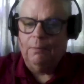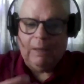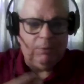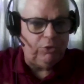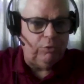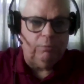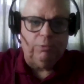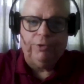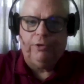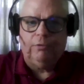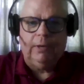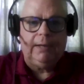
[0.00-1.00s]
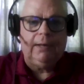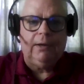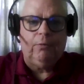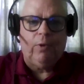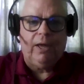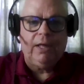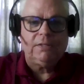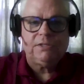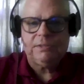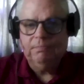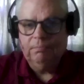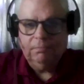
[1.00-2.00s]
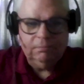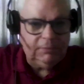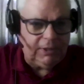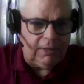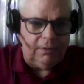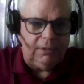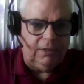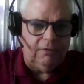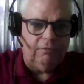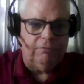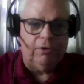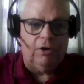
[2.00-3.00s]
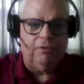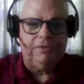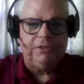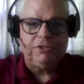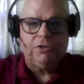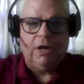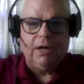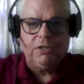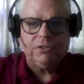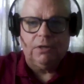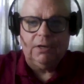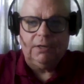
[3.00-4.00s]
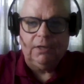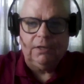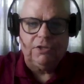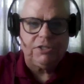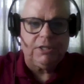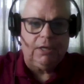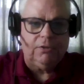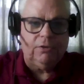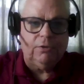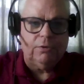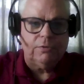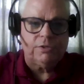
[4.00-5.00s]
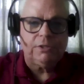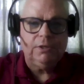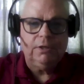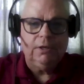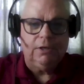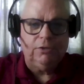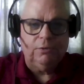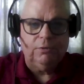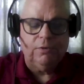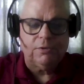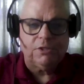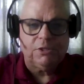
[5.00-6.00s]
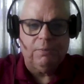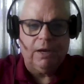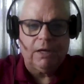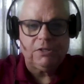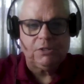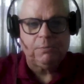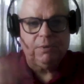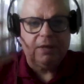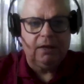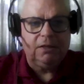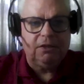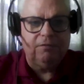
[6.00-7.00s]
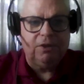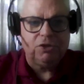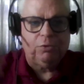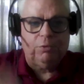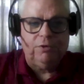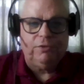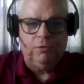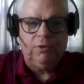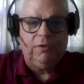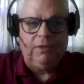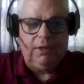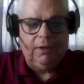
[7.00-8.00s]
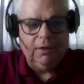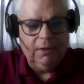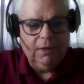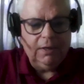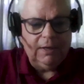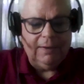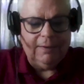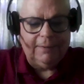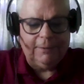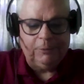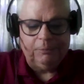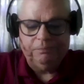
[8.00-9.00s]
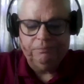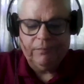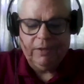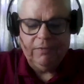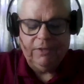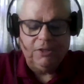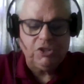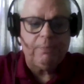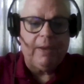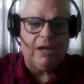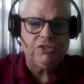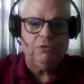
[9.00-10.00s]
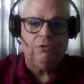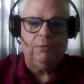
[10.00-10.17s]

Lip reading: maybe doing really great on wets, get involved in dry, starting to understand those, doing those inspections. But that individual reviewing the inspection